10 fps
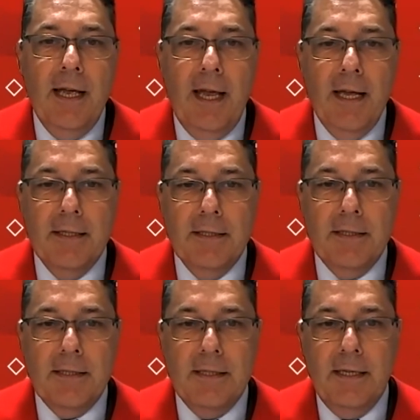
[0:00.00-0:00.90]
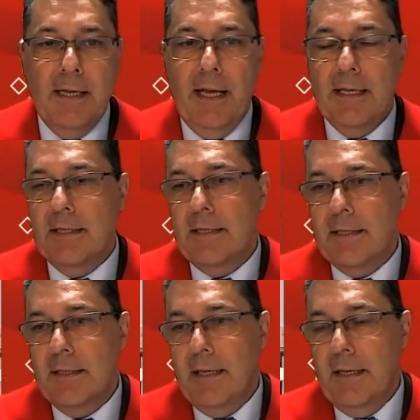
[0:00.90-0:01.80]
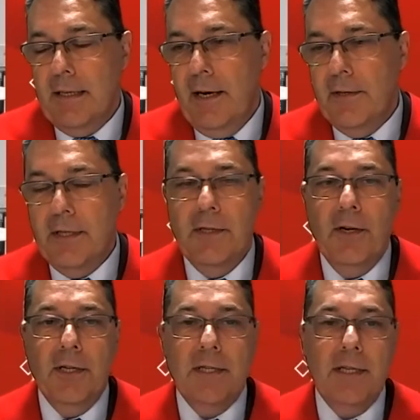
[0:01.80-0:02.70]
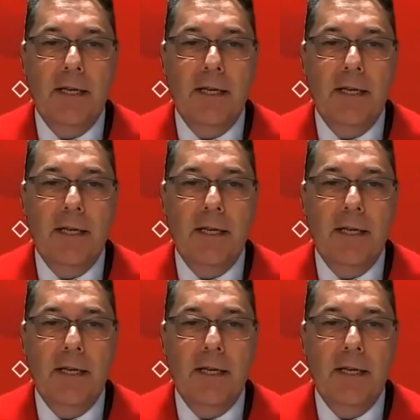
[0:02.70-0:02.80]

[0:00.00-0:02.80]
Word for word: and he has currently got